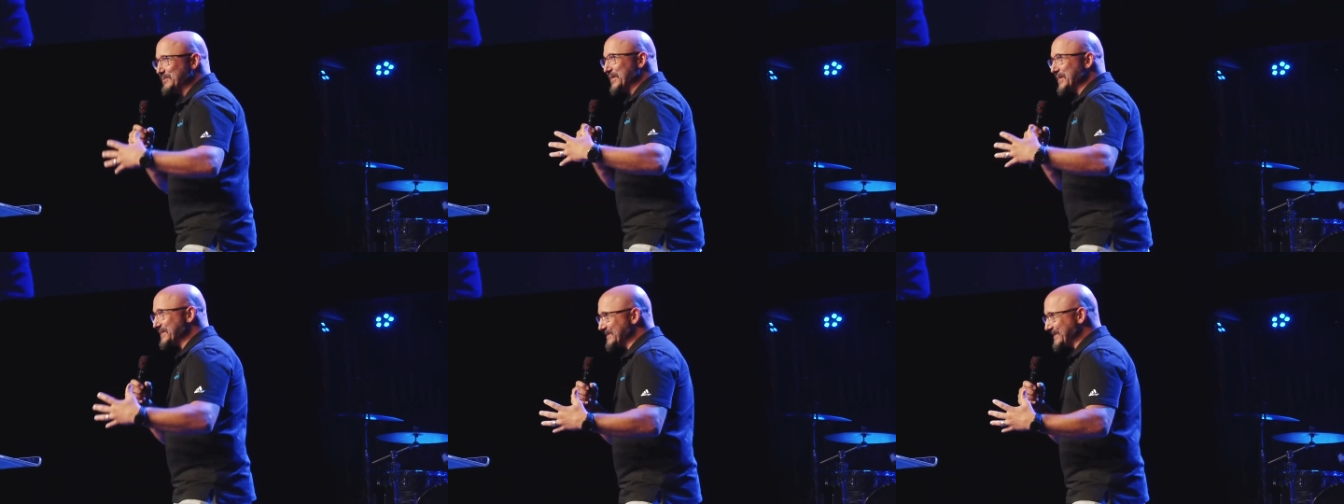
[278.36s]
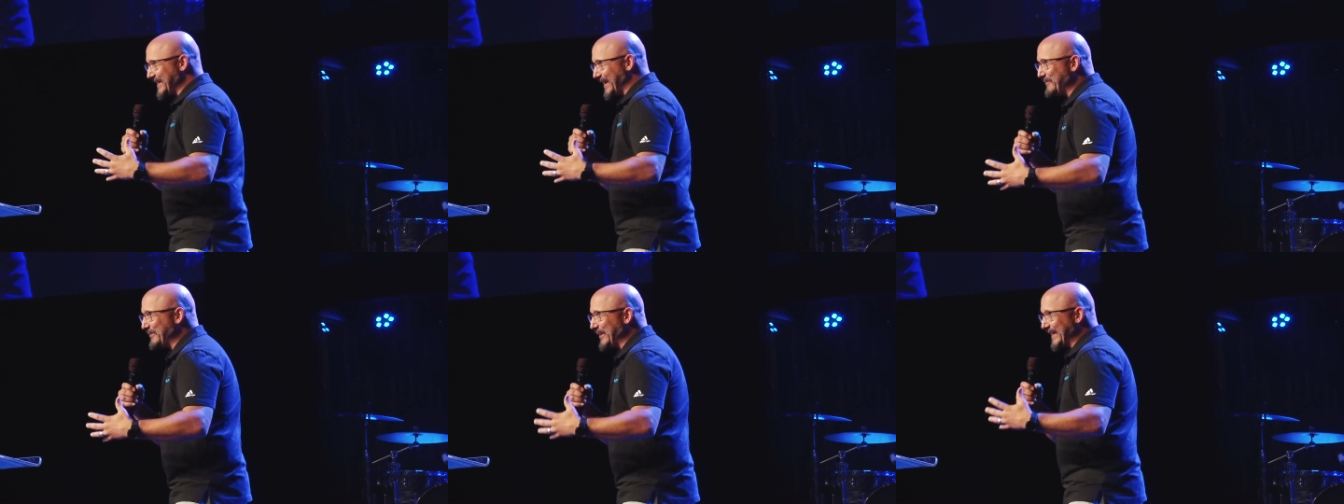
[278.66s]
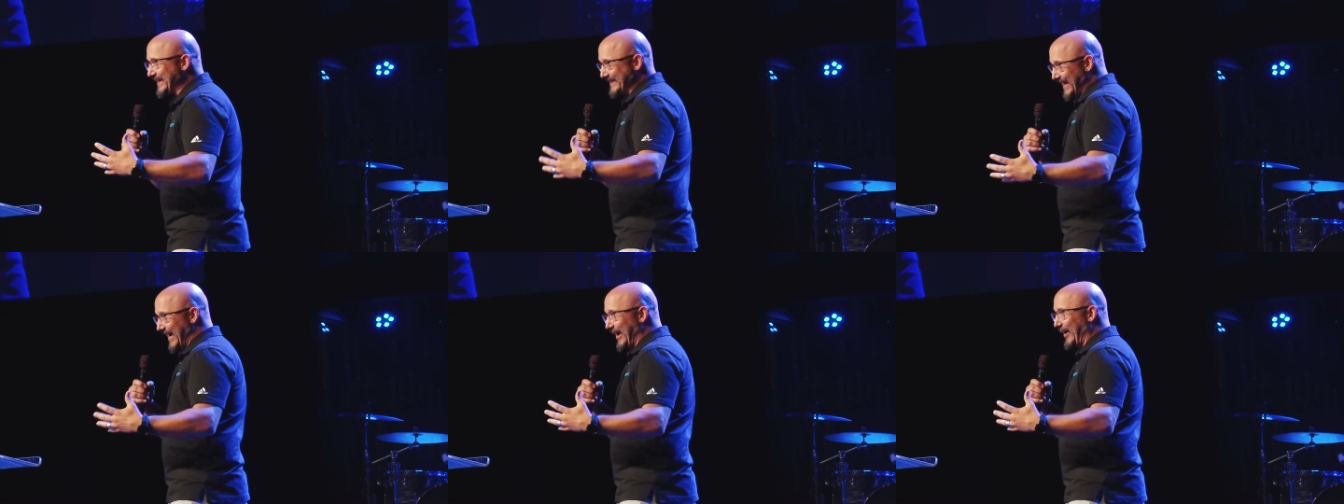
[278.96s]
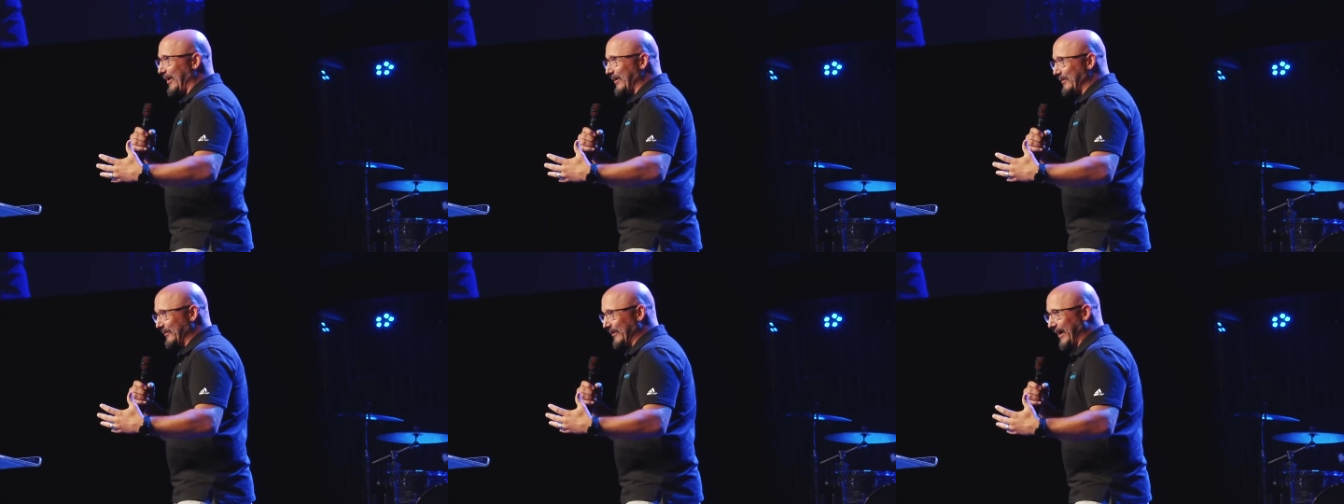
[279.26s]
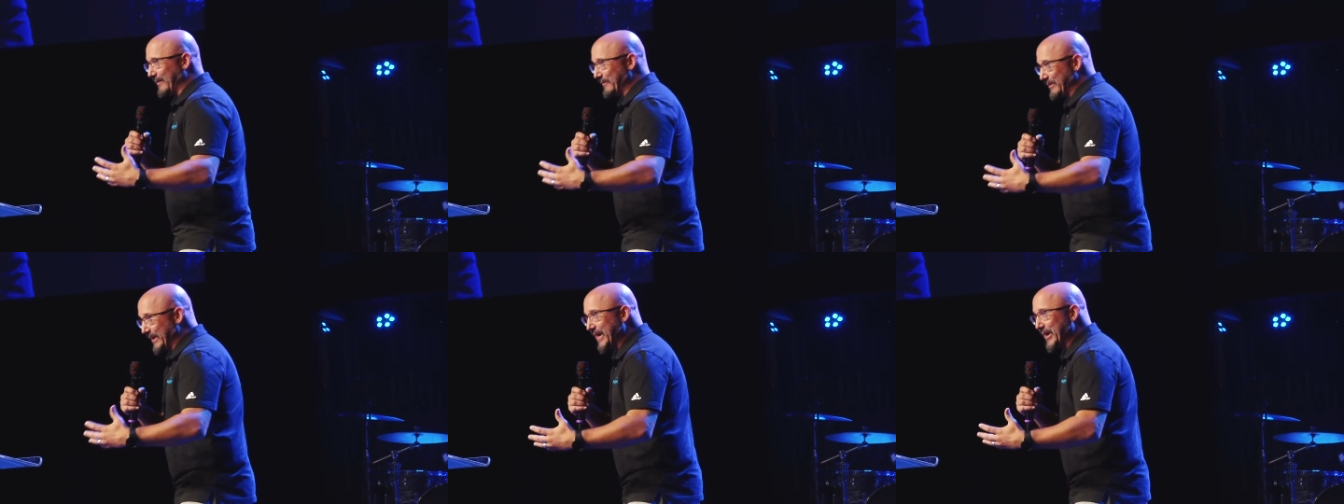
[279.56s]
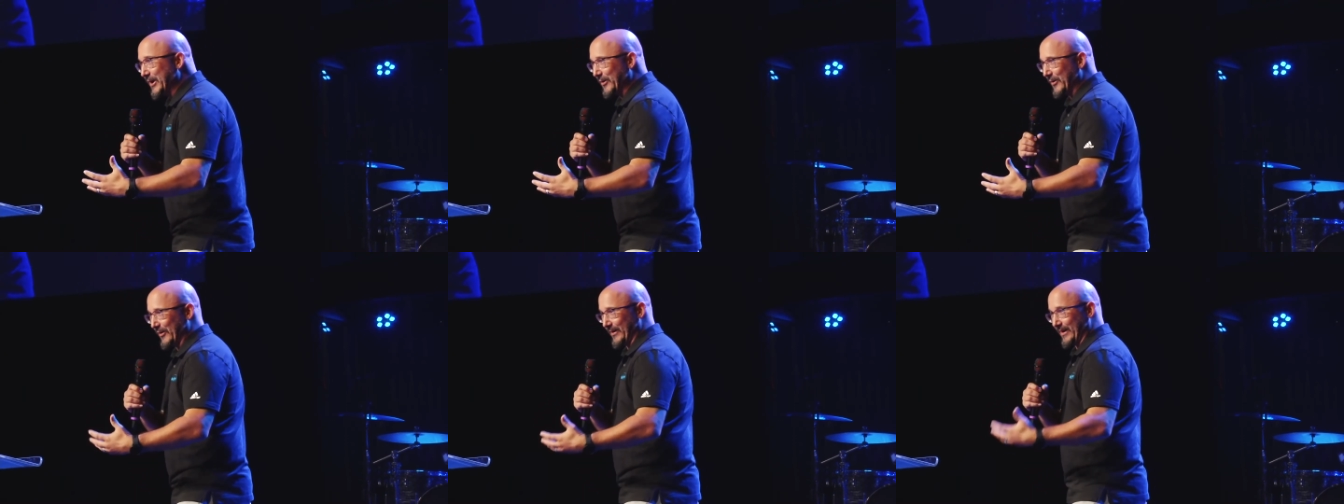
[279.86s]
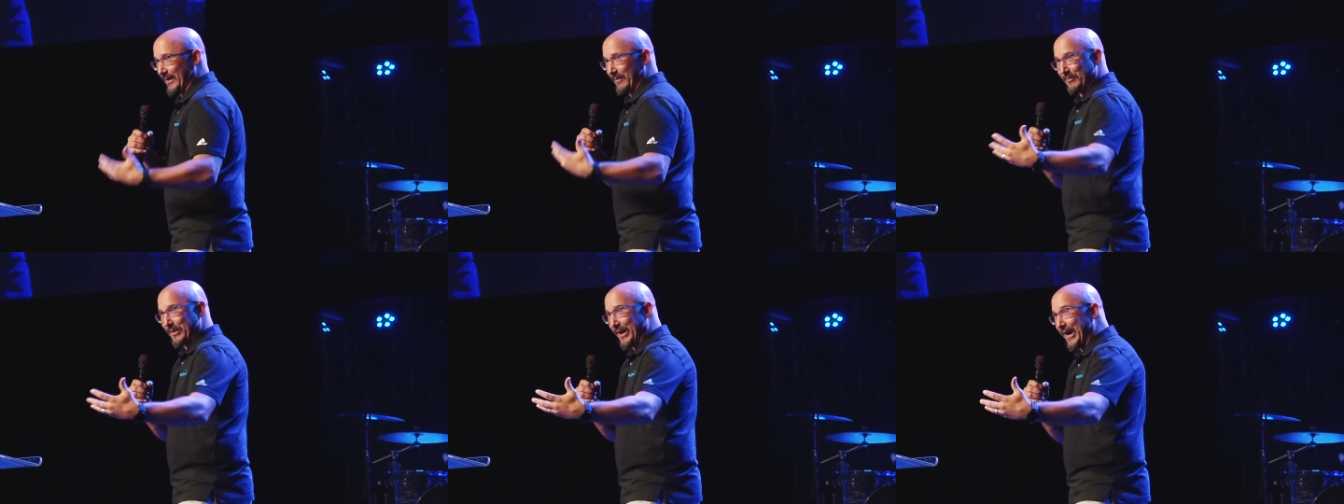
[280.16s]
just, I'm like, now I'm, I'm here and
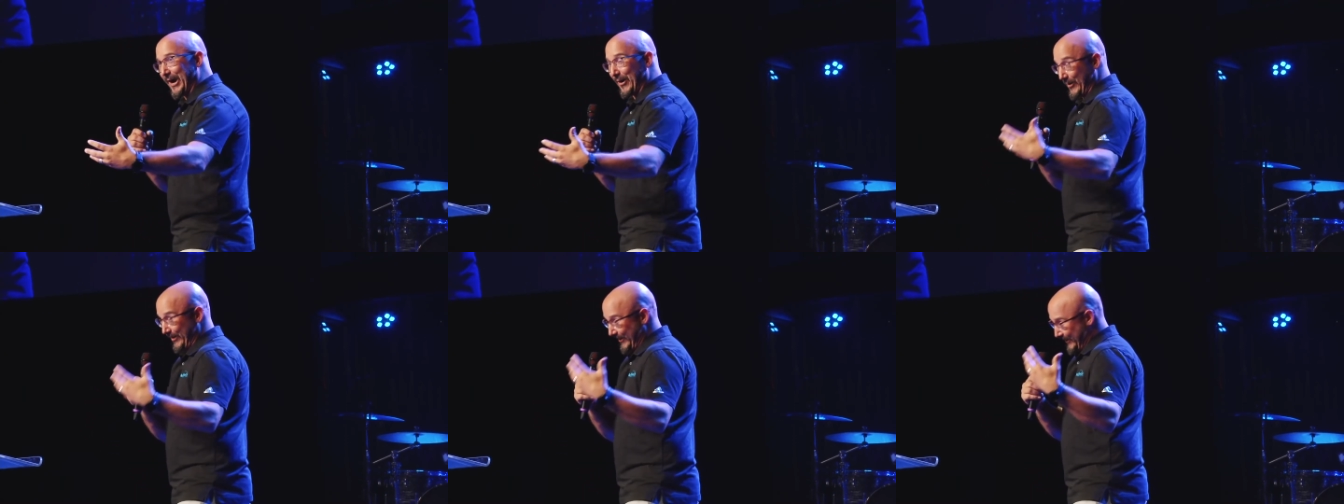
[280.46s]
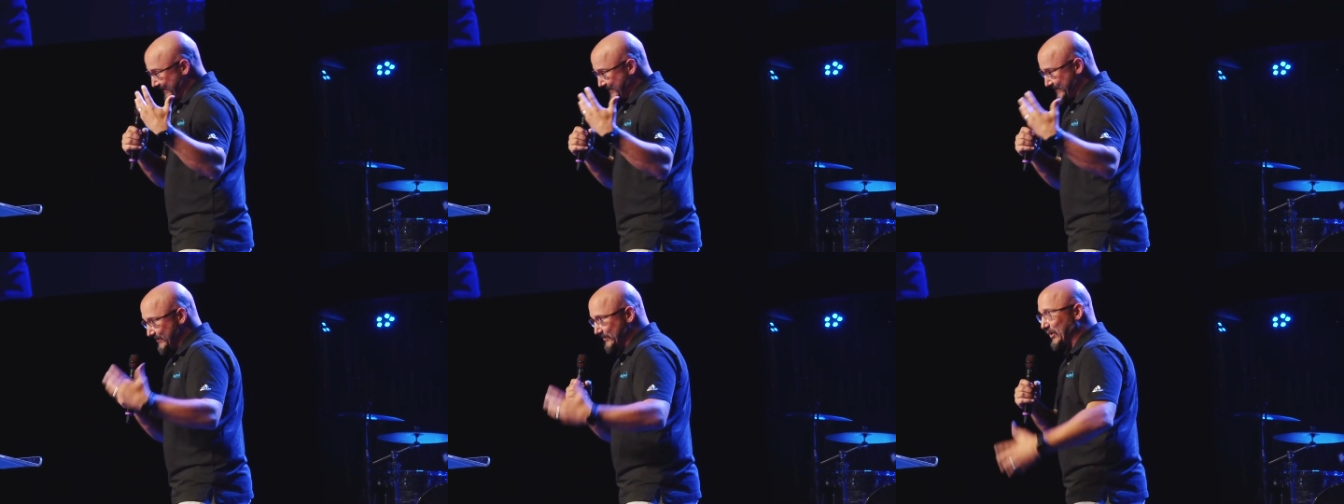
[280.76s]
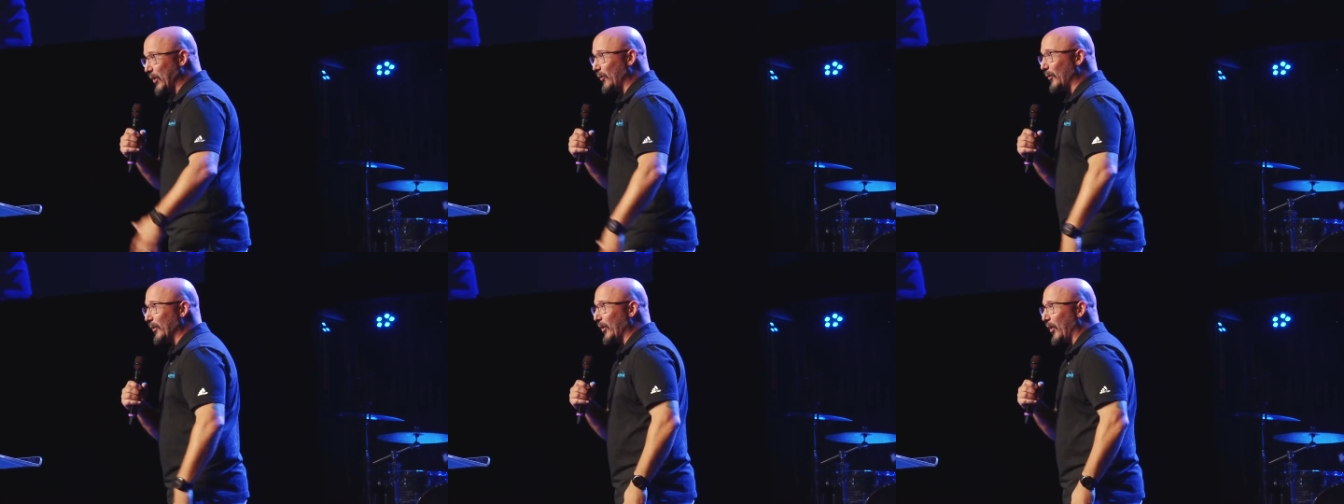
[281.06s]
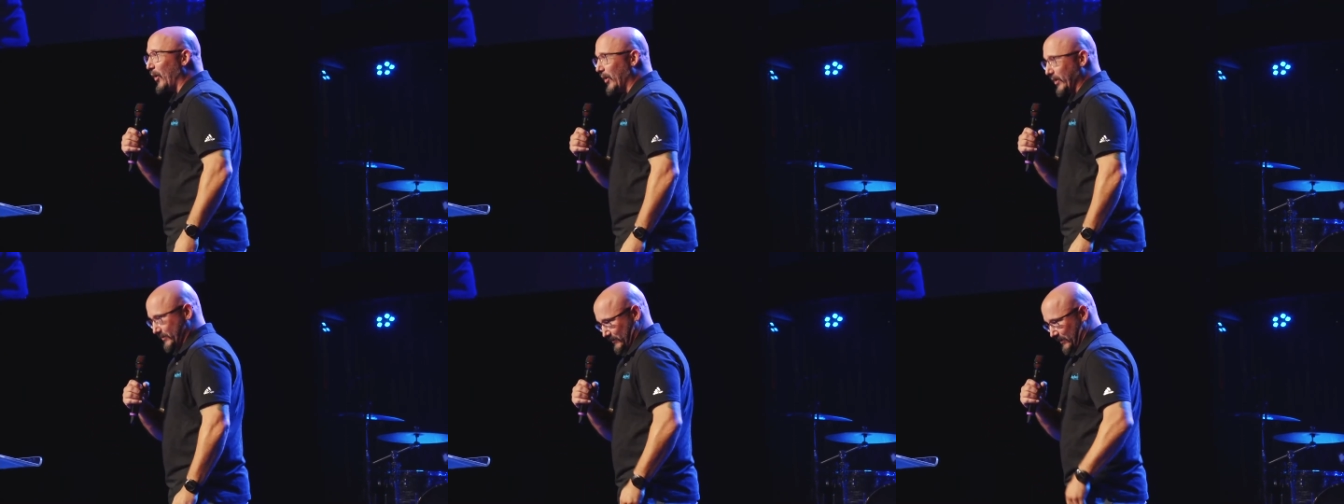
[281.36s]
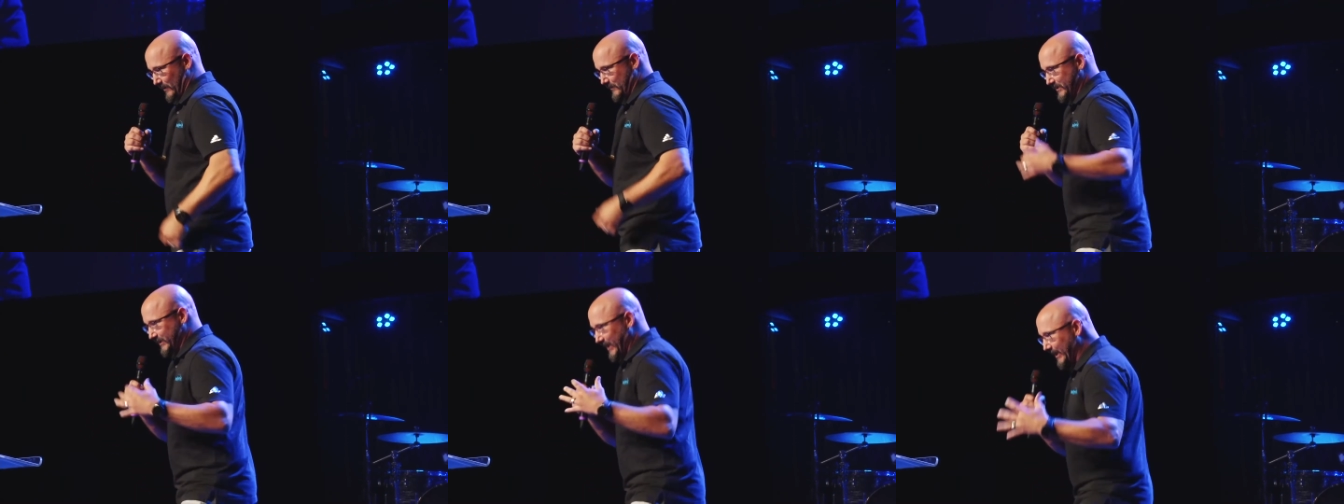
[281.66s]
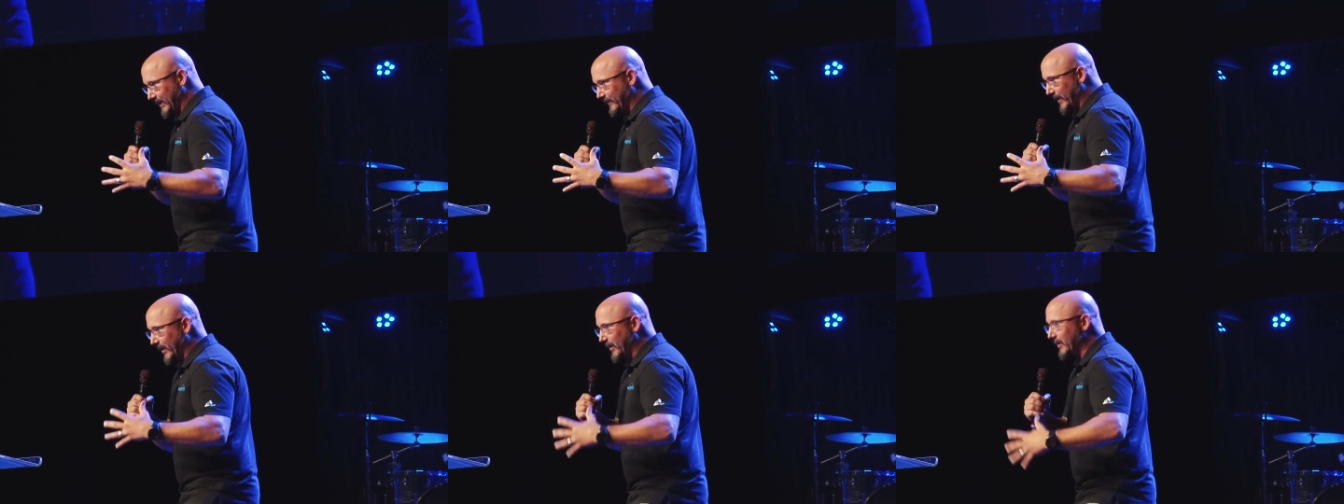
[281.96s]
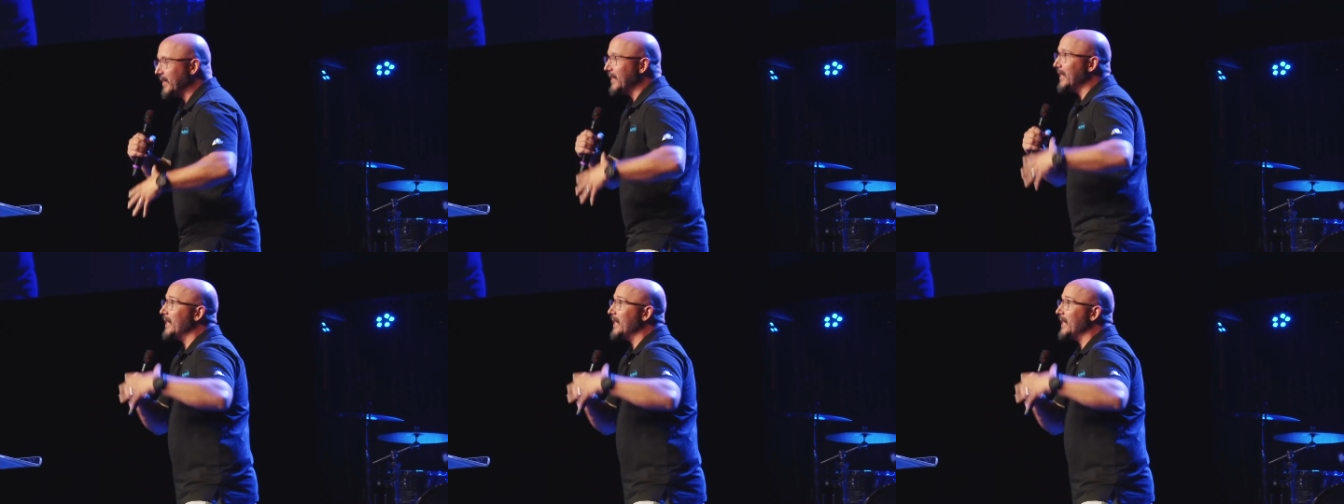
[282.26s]
I'm there and this is going on. So I'm standing there.